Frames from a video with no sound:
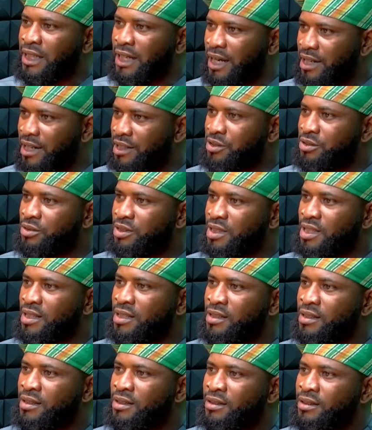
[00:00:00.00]
the
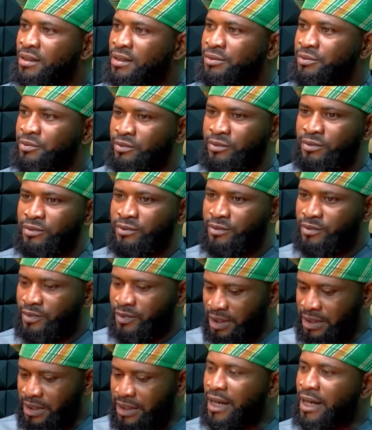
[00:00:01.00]
NUT,
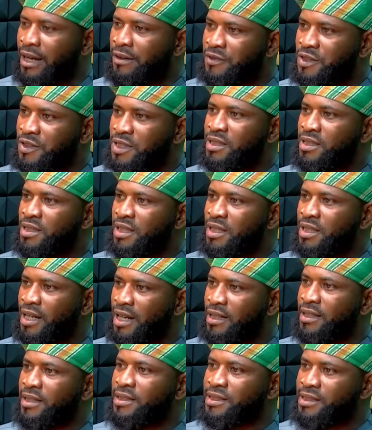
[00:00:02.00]
the
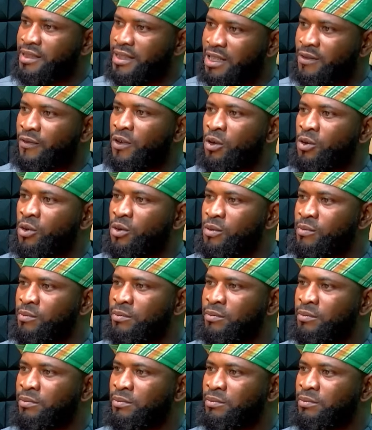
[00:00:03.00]
FCTLA Teachers Forum,